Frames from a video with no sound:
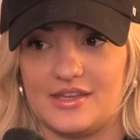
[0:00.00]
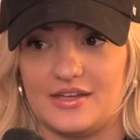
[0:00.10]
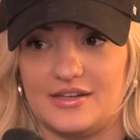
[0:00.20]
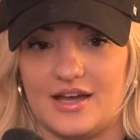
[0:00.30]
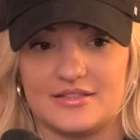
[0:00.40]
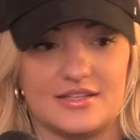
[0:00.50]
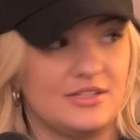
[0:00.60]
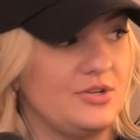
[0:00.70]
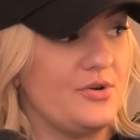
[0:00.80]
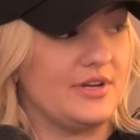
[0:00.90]
then not
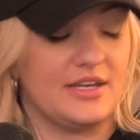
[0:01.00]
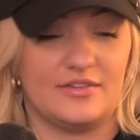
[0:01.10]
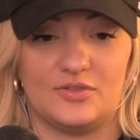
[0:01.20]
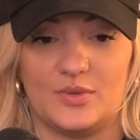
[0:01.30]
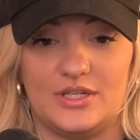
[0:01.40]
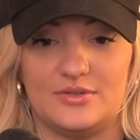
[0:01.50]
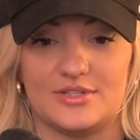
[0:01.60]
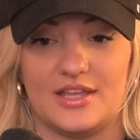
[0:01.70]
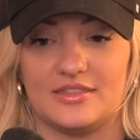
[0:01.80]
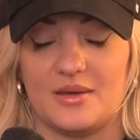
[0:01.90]
sending you a gift when you
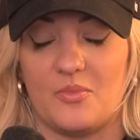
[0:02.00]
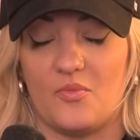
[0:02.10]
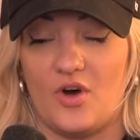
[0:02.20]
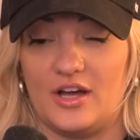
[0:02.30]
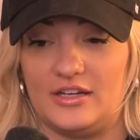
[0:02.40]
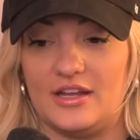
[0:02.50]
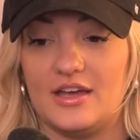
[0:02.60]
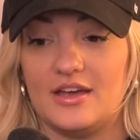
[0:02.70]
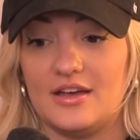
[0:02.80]
sent them one.